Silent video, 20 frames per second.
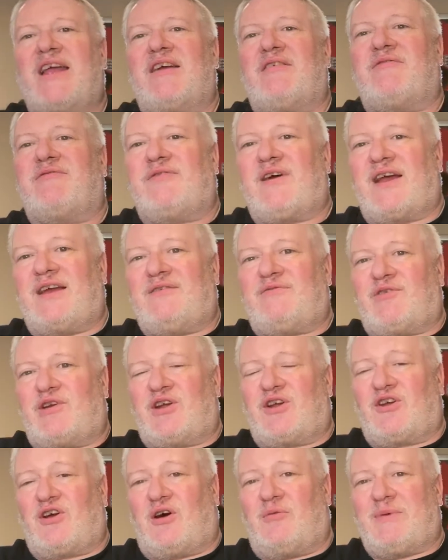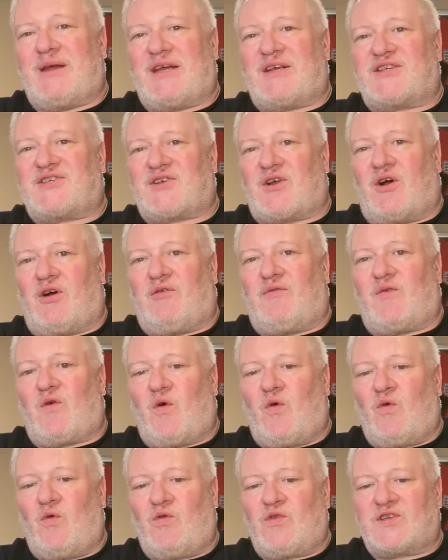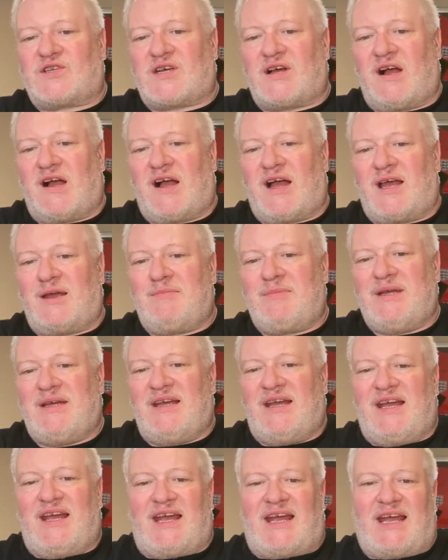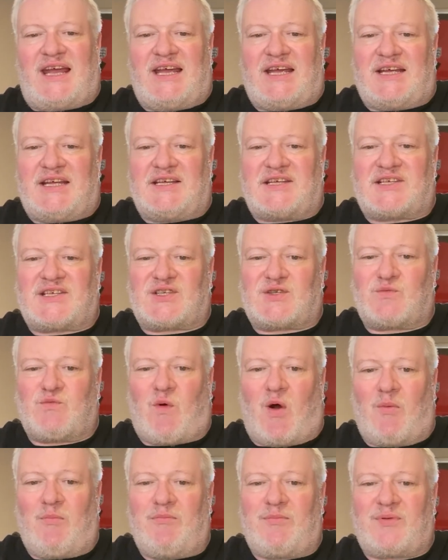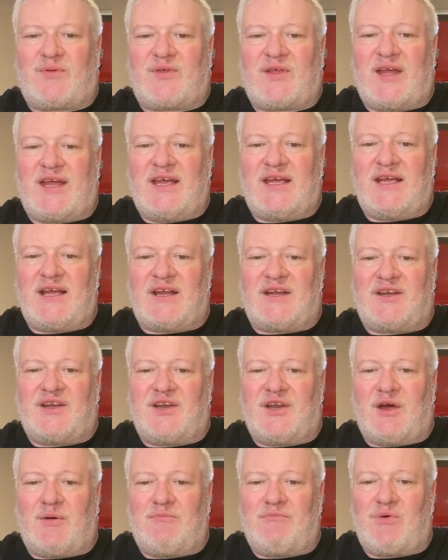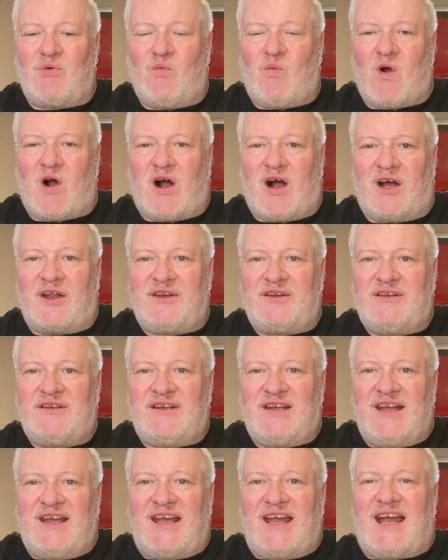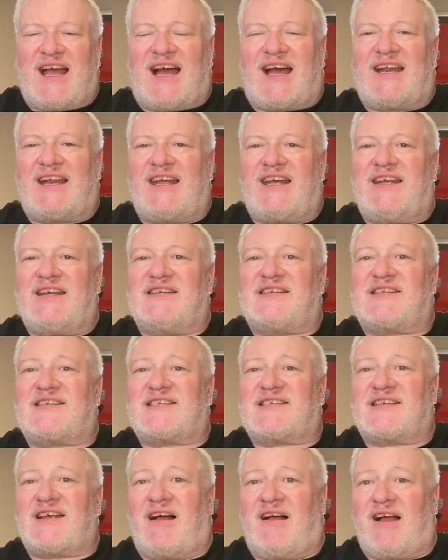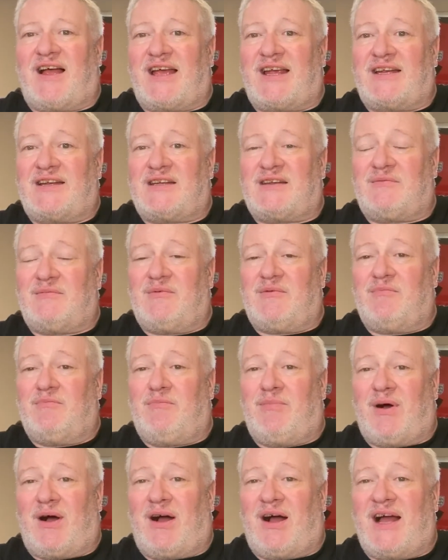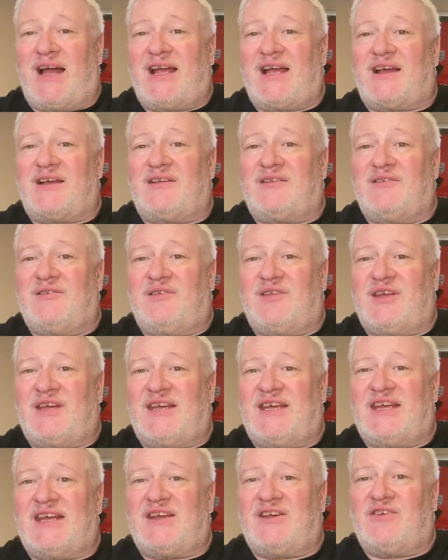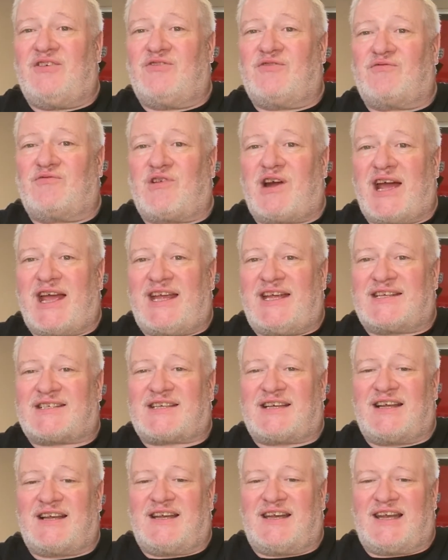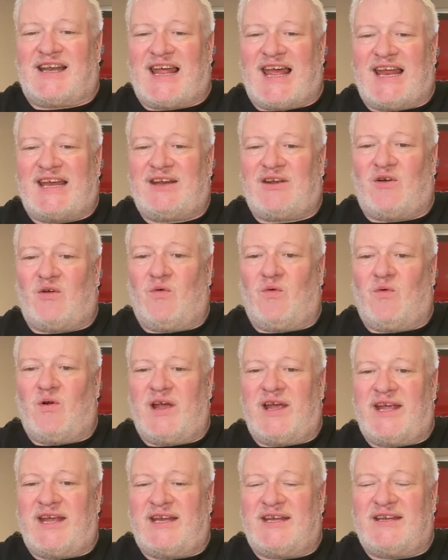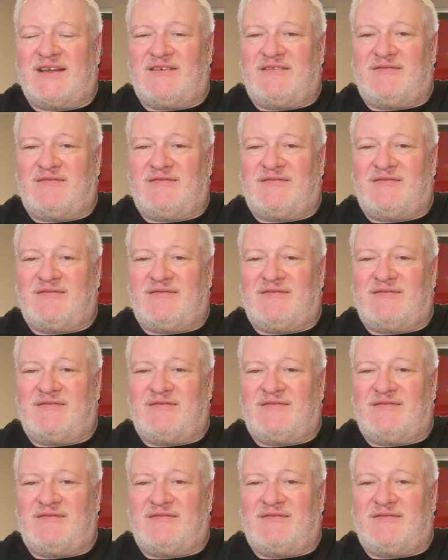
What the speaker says: favourite comics of all time. It is Swamp Thing #1, and it is signed by the great Len Wein.